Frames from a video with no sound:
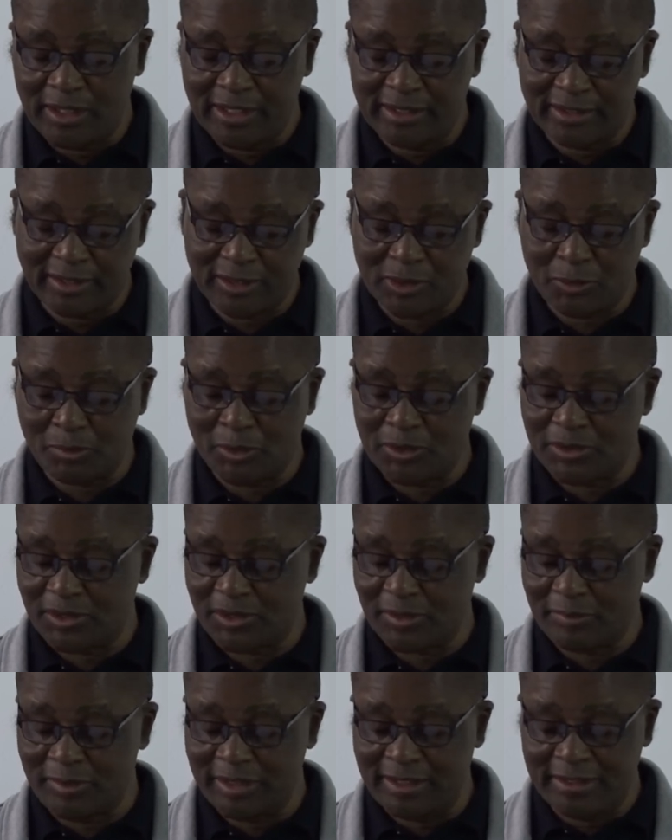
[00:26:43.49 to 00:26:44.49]
and
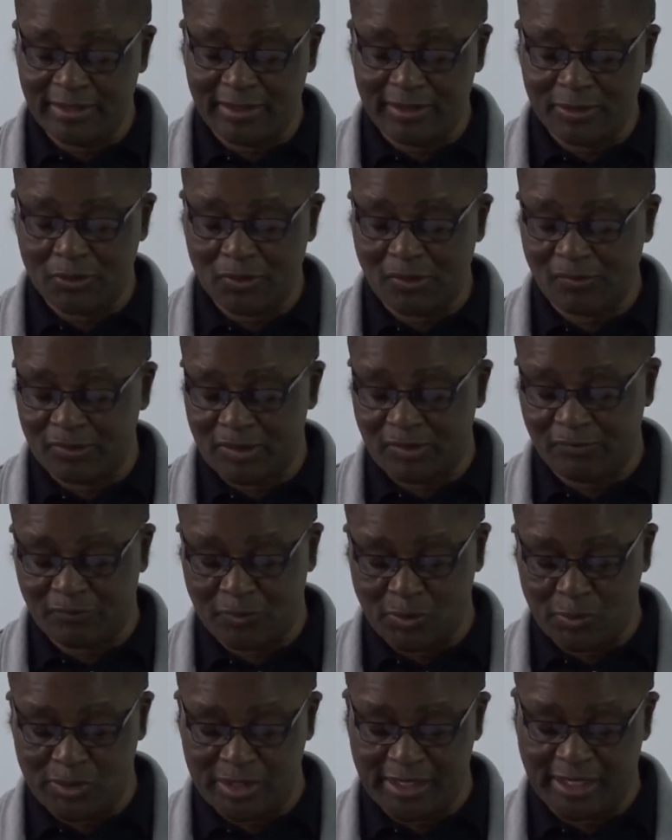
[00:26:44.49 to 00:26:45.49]
responsibilities of the
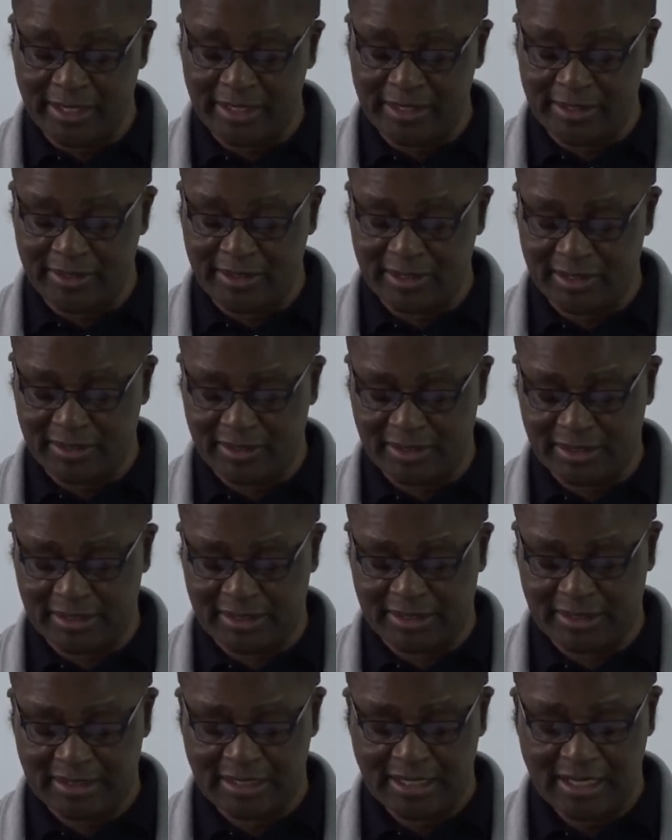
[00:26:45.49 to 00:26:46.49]
following
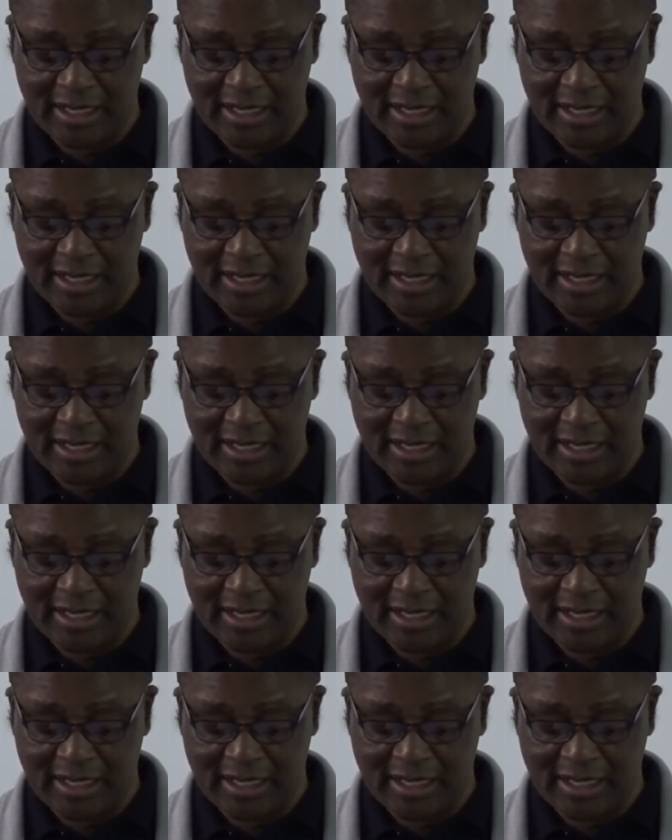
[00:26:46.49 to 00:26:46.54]
agencies